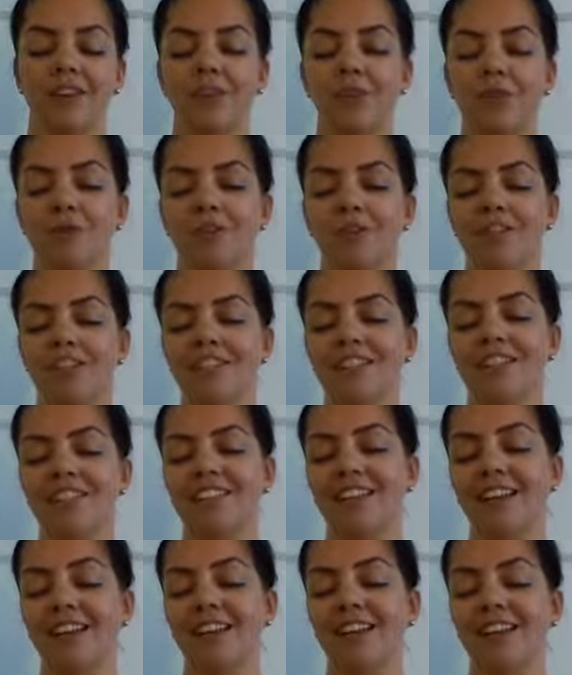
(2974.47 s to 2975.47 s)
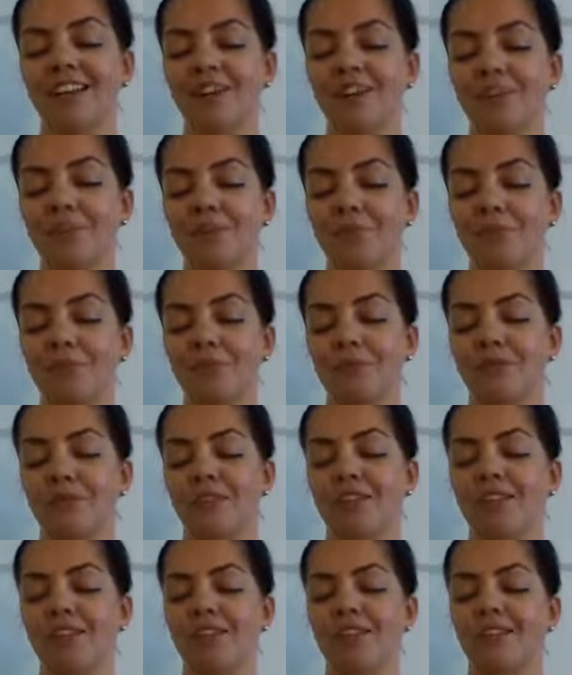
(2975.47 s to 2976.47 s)
If you wish to stay here and
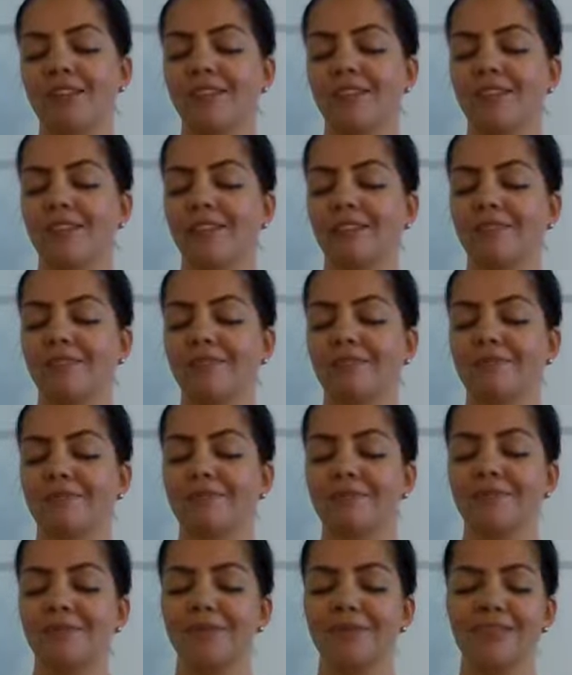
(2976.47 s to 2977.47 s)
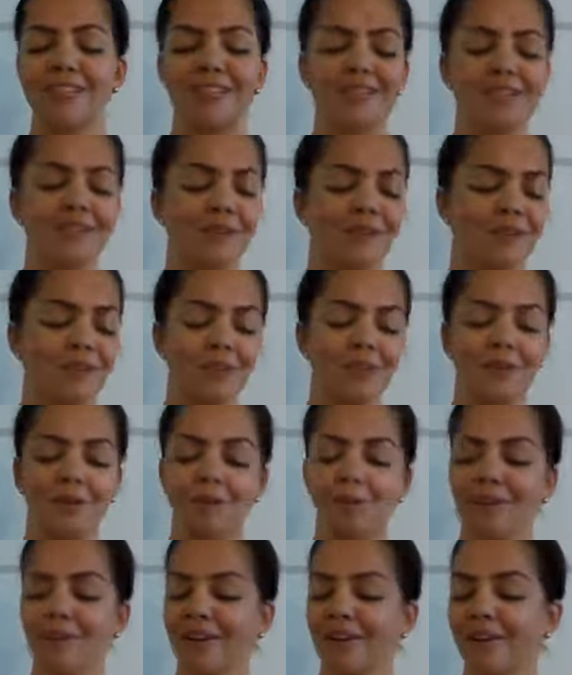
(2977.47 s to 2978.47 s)
breathe, please do so
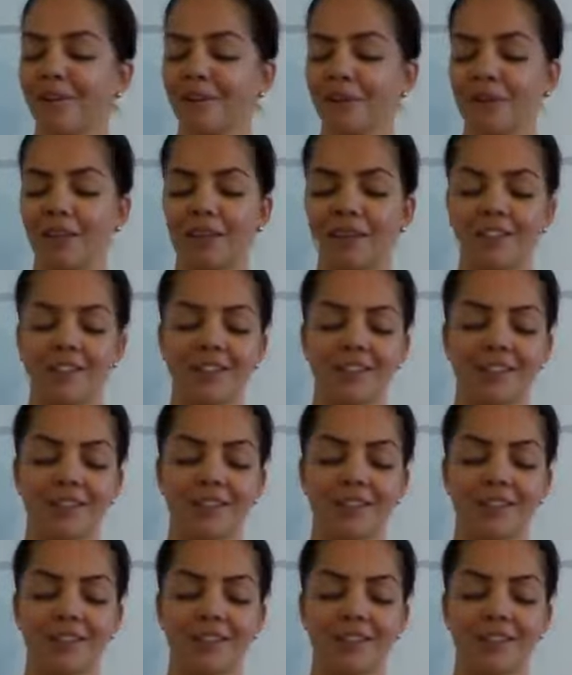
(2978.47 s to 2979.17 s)
by all means.